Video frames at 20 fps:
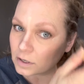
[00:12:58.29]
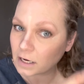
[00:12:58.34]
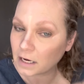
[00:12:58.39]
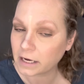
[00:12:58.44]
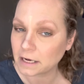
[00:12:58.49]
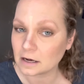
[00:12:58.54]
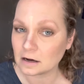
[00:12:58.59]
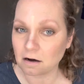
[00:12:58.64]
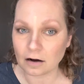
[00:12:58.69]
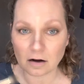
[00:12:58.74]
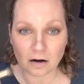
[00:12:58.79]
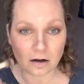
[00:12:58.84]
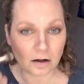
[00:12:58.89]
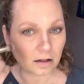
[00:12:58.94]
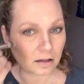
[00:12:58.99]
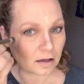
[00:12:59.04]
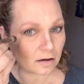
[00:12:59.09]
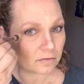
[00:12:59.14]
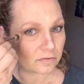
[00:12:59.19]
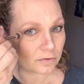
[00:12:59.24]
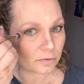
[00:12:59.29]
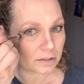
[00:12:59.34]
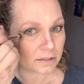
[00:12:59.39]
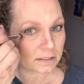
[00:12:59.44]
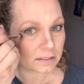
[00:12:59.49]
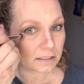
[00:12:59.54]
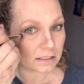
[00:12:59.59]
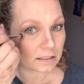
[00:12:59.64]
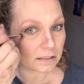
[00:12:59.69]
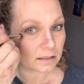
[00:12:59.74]
I call a
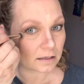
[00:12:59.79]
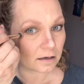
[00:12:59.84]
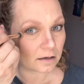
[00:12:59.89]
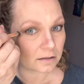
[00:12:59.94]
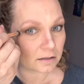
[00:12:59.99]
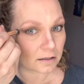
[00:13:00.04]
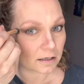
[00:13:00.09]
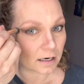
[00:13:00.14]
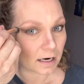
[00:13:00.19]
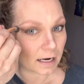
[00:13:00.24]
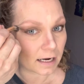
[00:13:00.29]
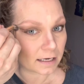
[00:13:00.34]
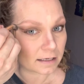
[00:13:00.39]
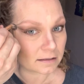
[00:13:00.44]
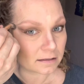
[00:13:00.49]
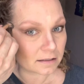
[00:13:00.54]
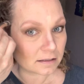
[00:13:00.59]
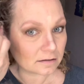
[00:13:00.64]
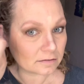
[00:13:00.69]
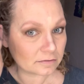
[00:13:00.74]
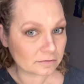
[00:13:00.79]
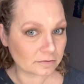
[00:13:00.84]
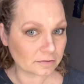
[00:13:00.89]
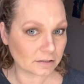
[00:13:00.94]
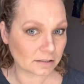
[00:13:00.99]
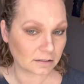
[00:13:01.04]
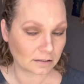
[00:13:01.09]
$14 eye lift